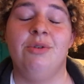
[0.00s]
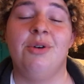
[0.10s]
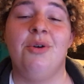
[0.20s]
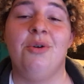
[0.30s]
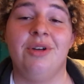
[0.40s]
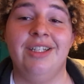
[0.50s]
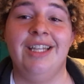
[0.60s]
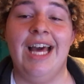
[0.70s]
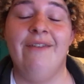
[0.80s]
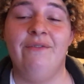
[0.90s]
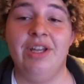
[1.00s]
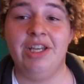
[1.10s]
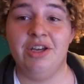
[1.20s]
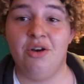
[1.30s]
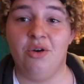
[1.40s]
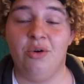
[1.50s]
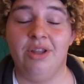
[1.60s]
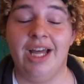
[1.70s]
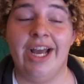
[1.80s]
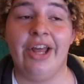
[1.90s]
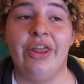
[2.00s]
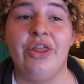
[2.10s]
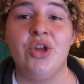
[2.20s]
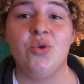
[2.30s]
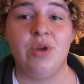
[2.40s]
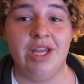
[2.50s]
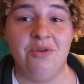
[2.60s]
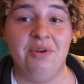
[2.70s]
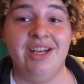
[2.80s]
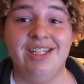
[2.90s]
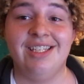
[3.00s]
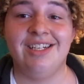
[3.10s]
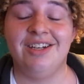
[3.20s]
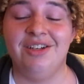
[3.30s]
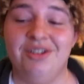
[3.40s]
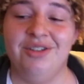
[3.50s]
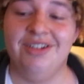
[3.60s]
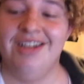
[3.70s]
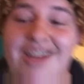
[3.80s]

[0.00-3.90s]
recorded that video like 3 weeks ago,